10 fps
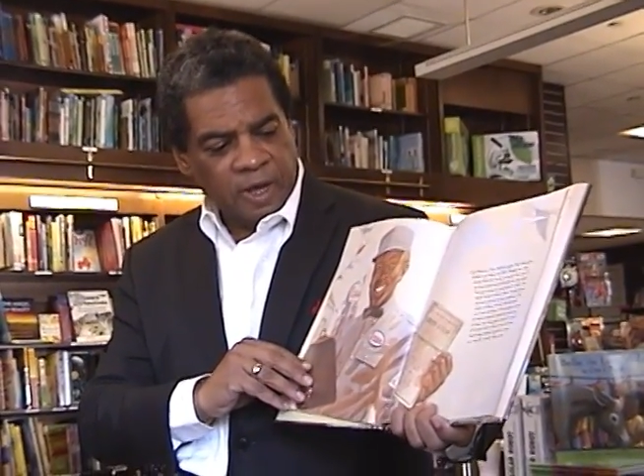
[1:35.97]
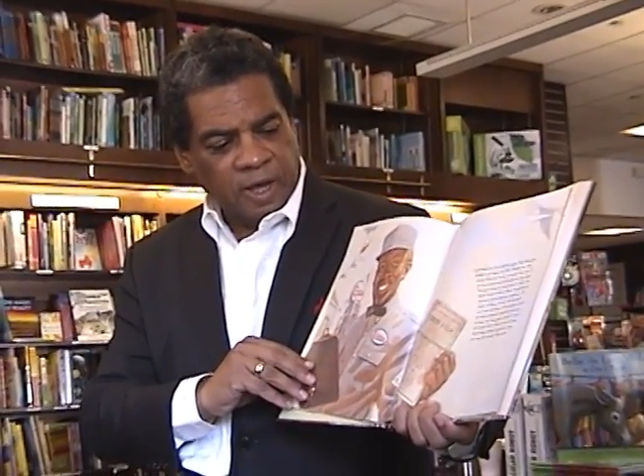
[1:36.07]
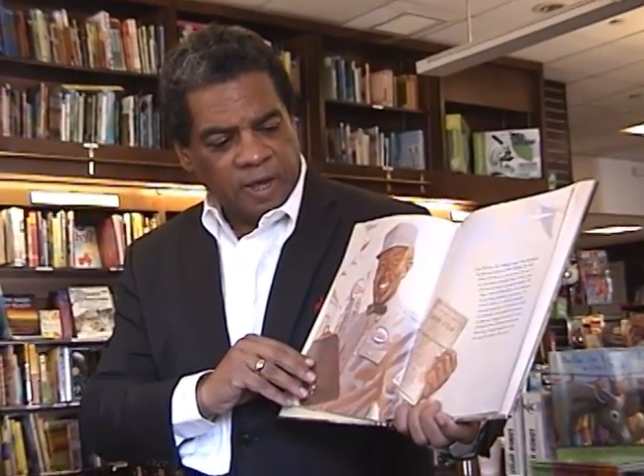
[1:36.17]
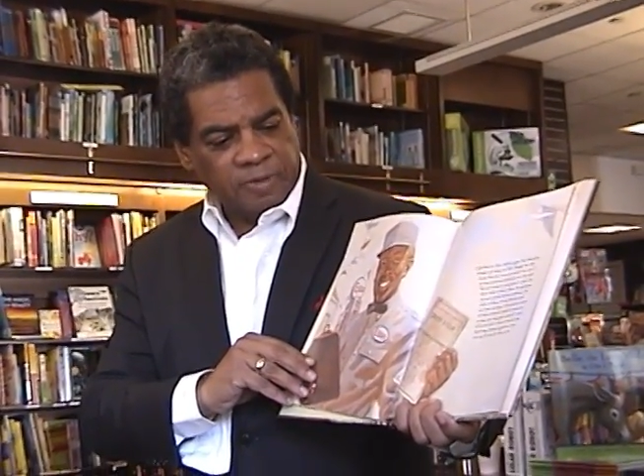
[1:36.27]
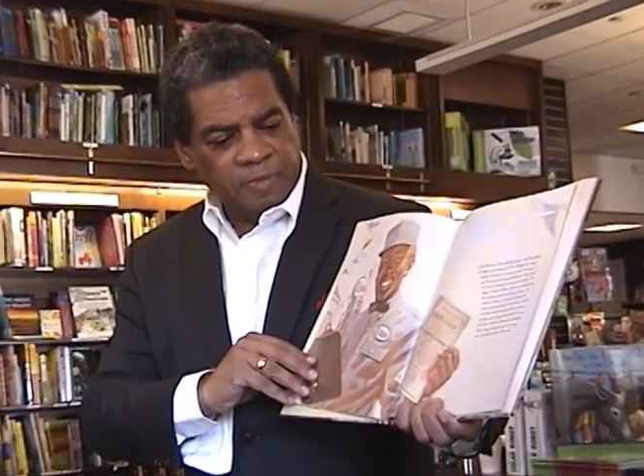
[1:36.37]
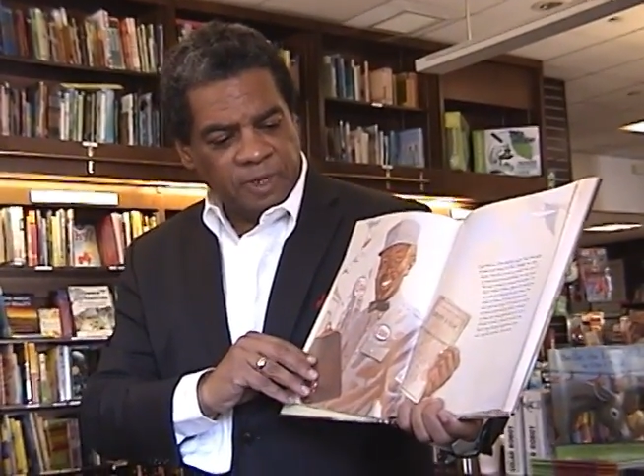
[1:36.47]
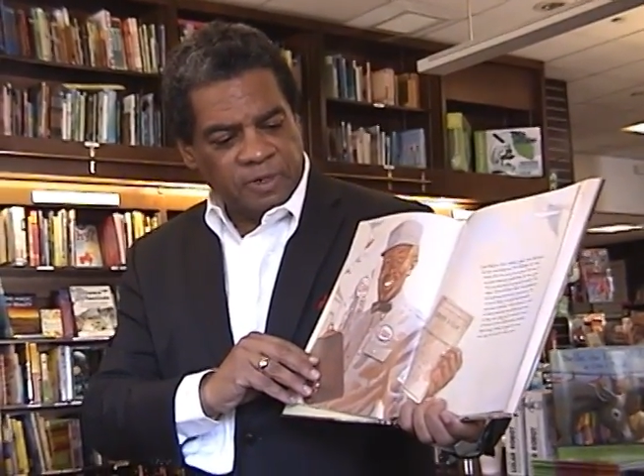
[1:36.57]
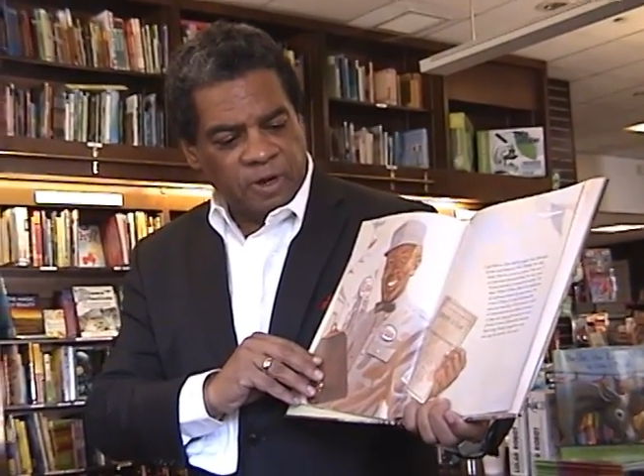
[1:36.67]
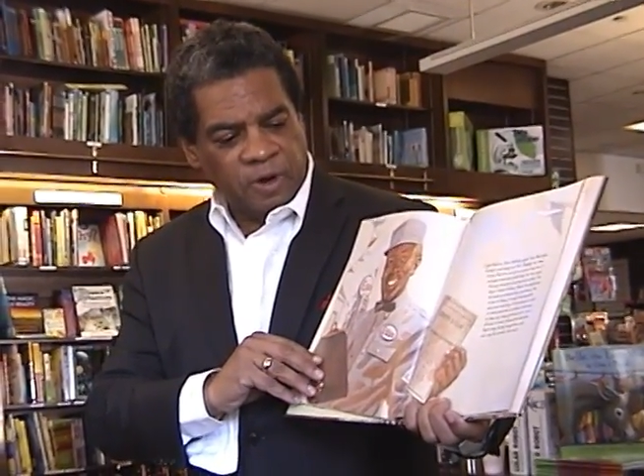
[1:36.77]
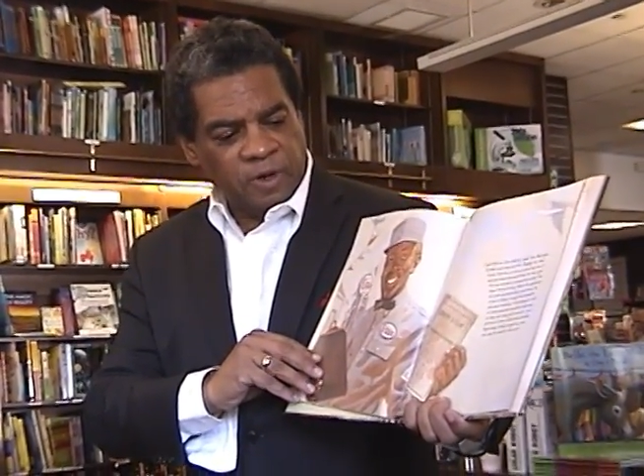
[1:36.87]
As I
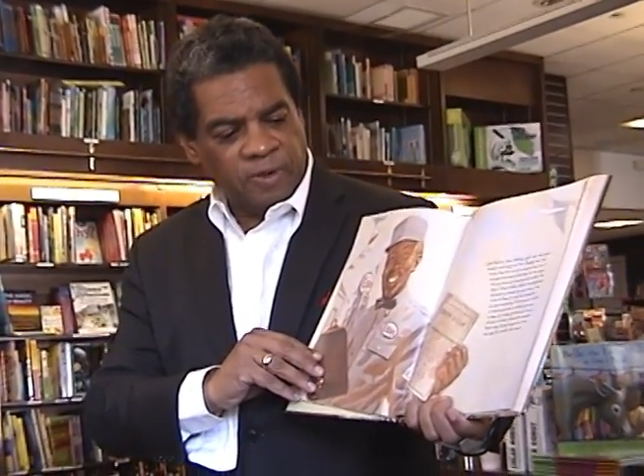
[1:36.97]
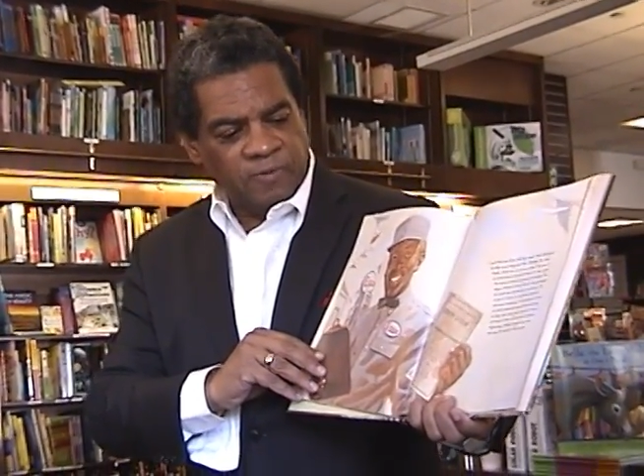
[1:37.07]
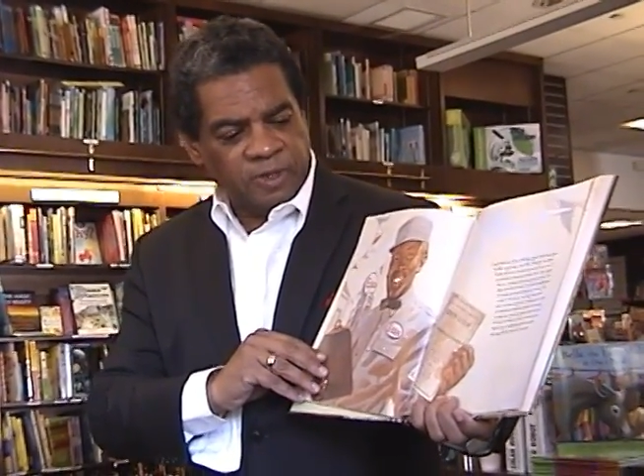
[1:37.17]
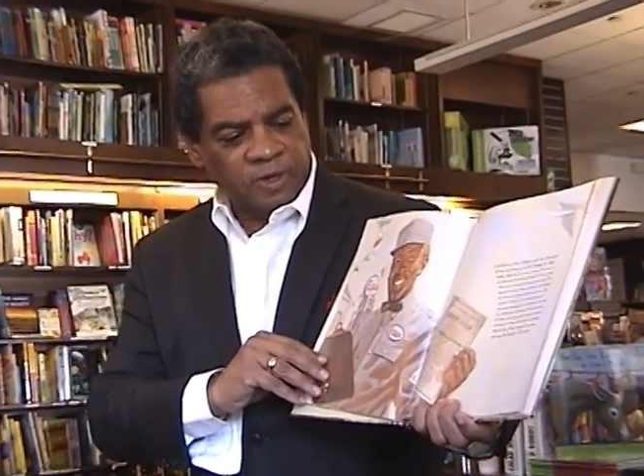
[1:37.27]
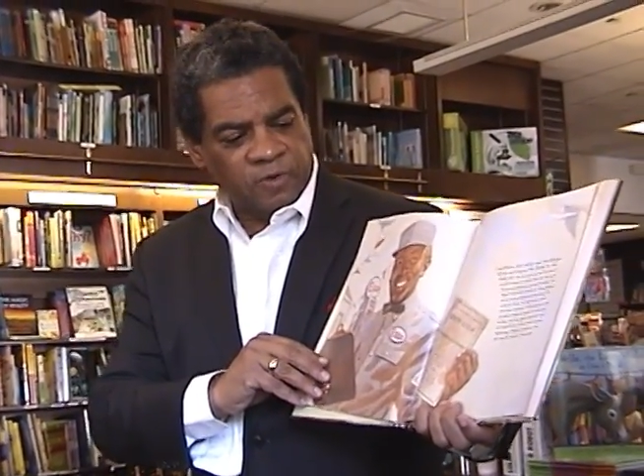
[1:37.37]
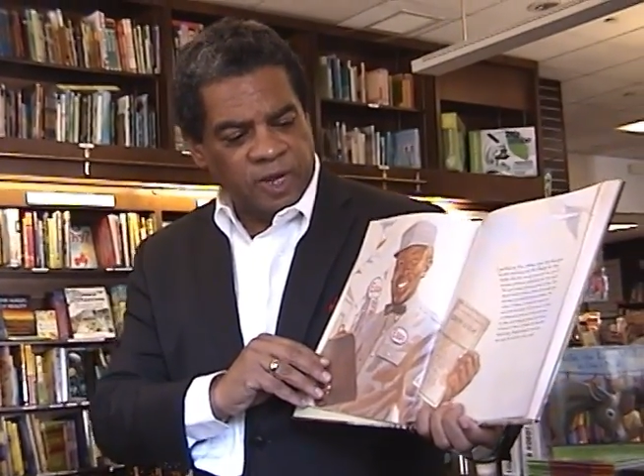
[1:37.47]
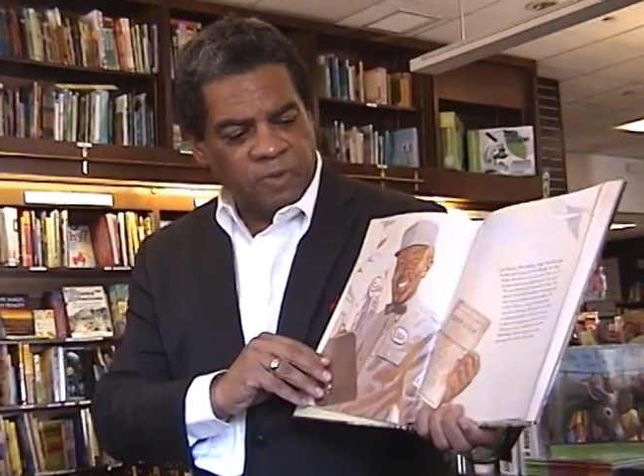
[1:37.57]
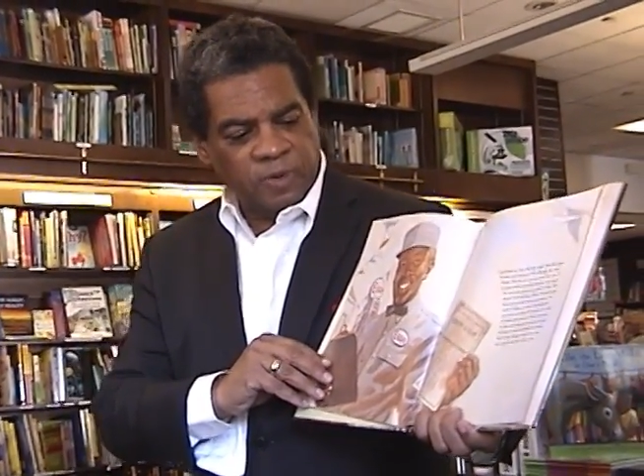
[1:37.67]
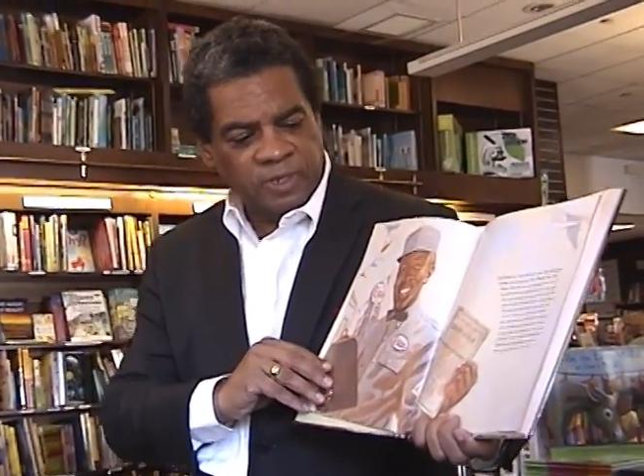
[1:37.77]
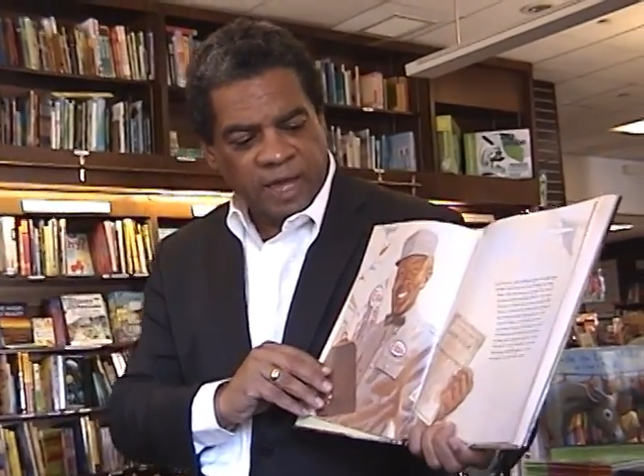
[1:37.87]
mentioned earlier, Victor
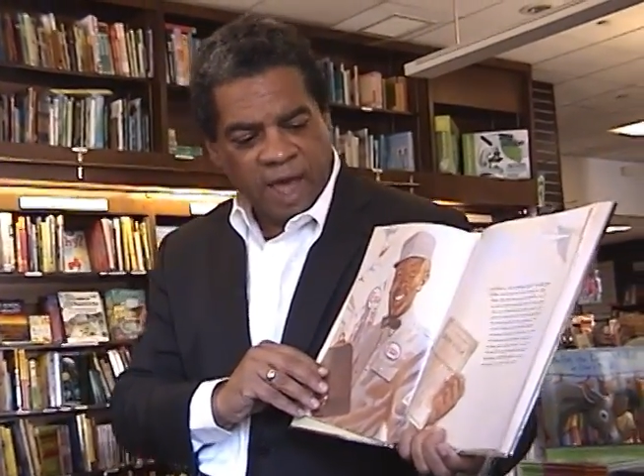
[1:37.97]
Green was an